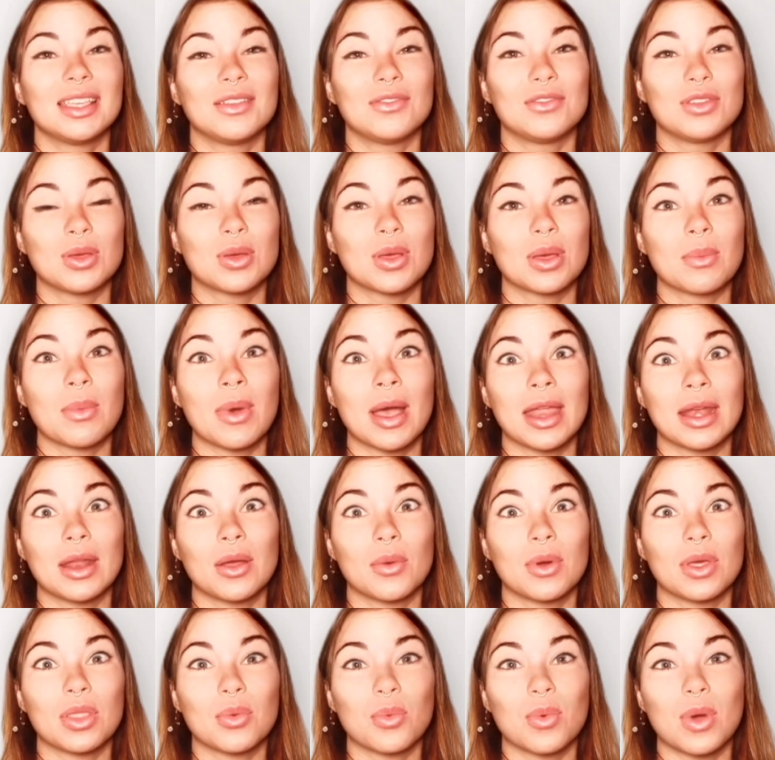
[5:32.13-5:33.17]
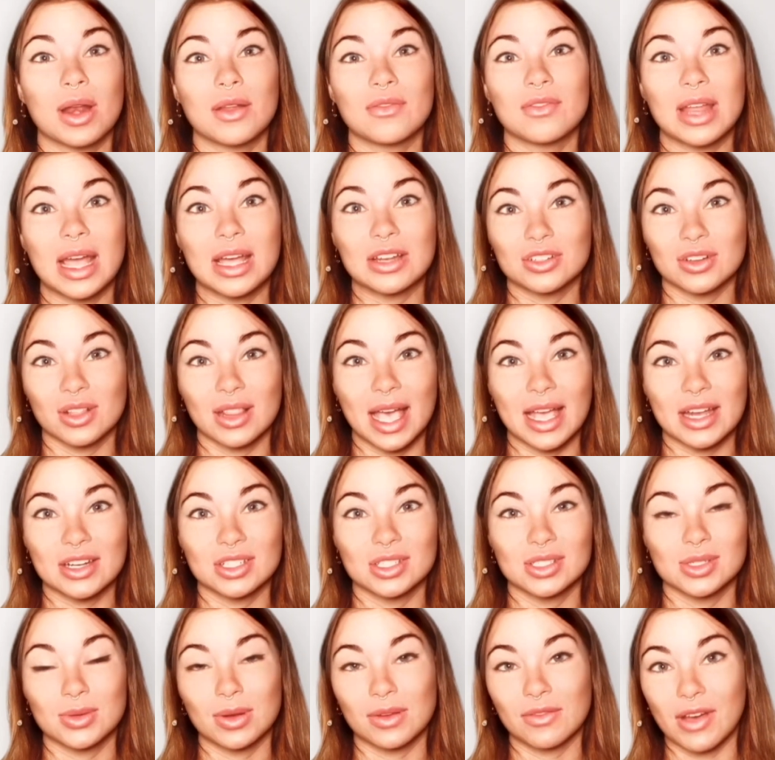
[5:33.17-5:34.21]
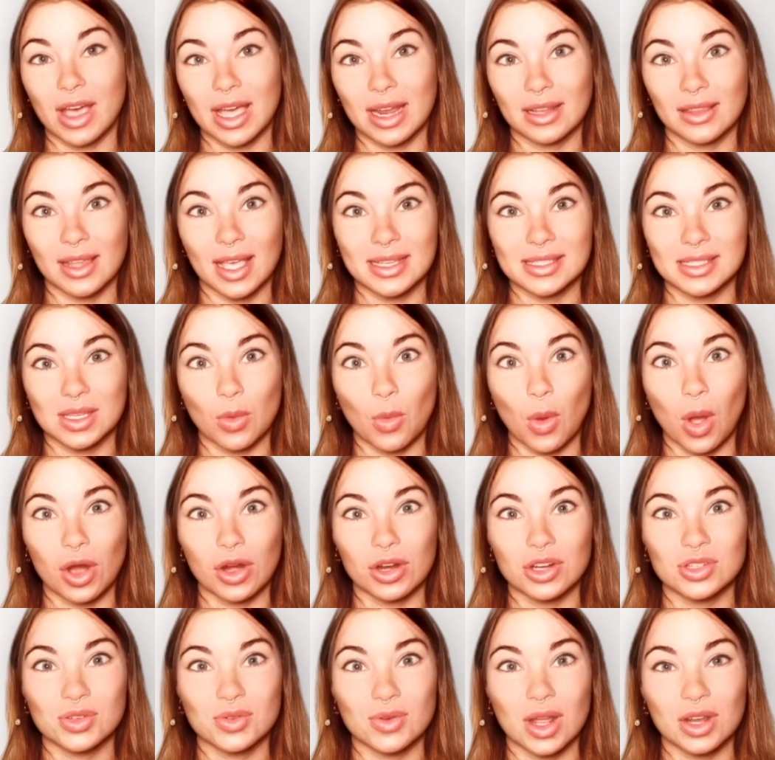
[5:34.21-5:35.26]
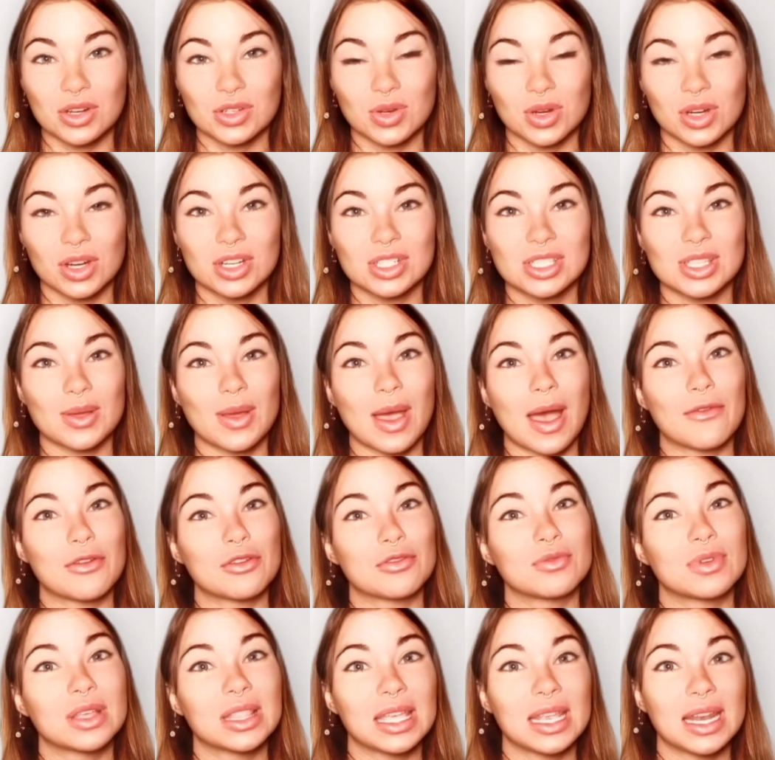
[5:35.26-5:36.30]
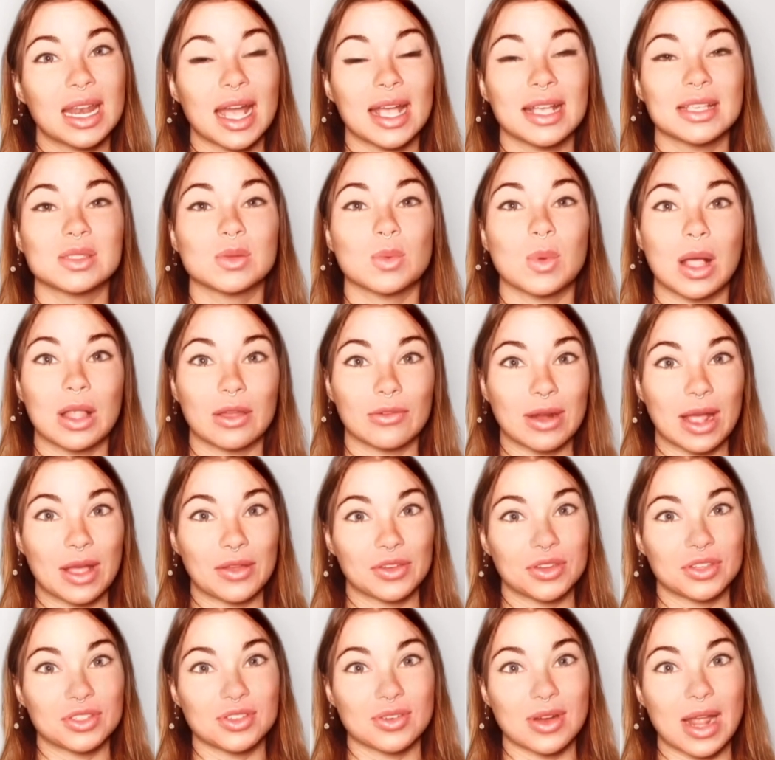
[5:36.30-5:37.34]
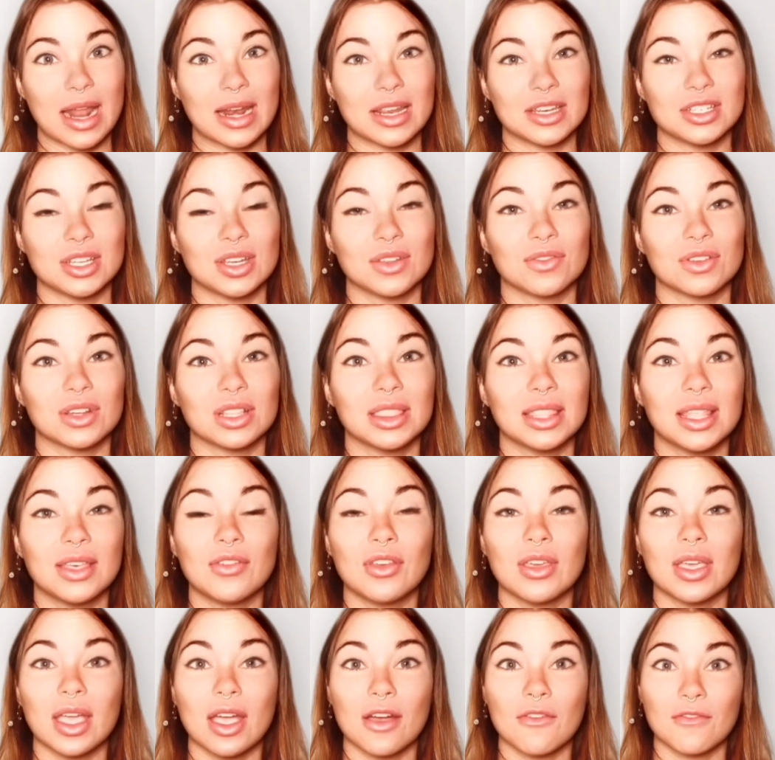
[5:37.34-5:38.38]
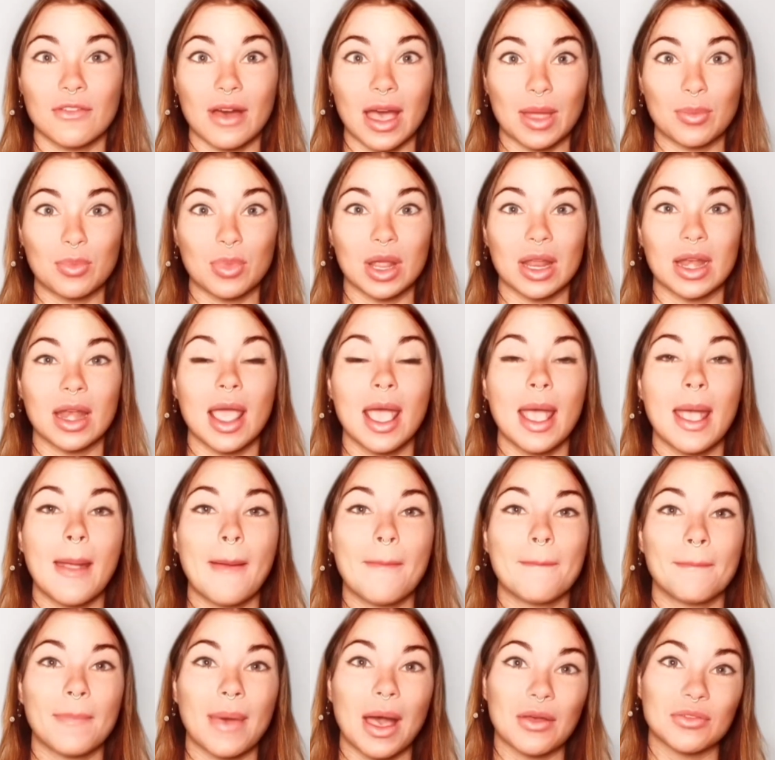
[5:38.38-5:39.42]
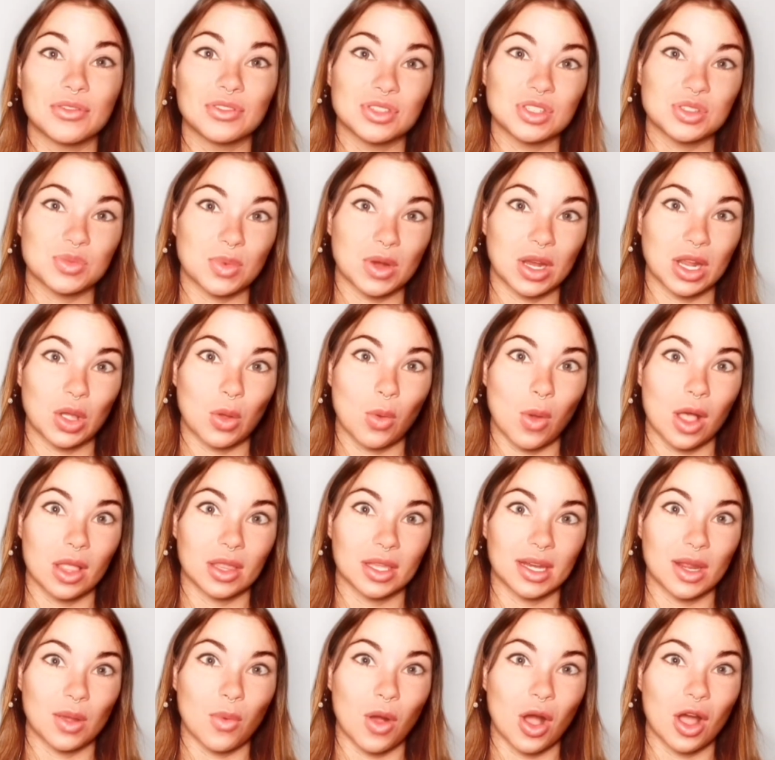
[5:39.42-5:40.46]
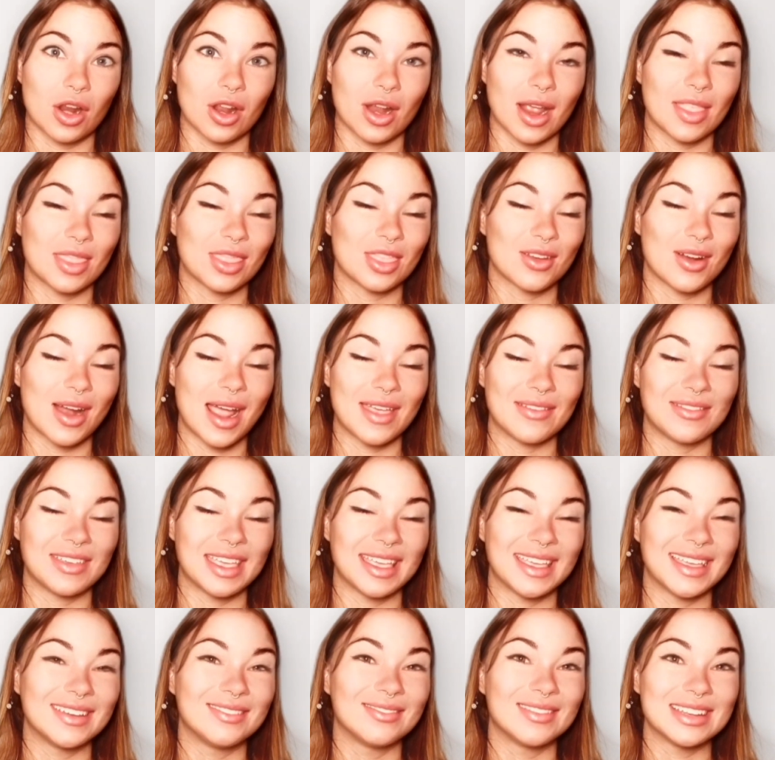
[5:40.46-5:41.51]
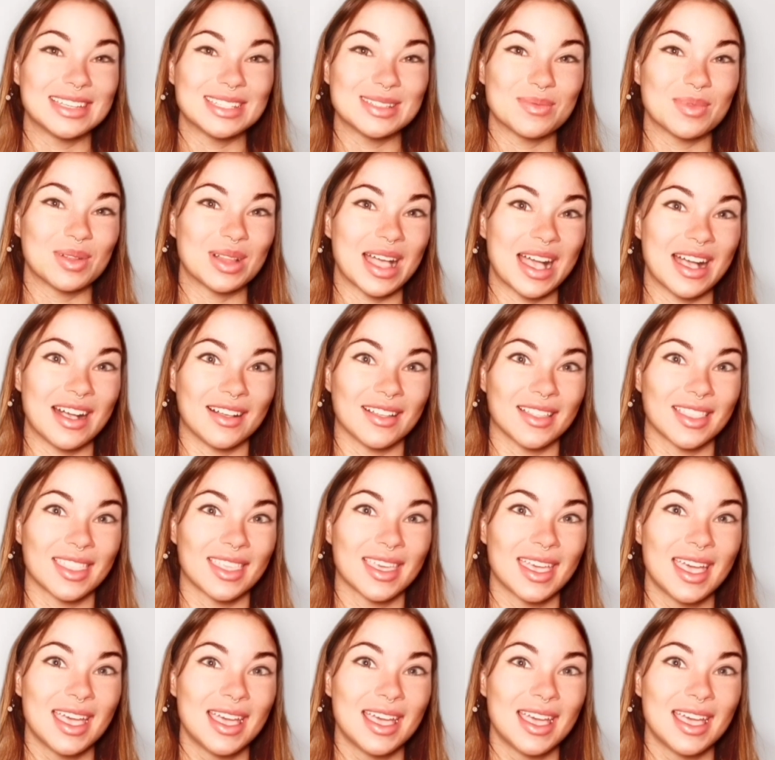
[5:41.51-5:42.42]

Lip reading: If you combine it with one of Natural Action's revitalizing water structures, you have a really nice, well-rounded strategy for living, vibrant, mountain spring quality water and thriving, invincible health.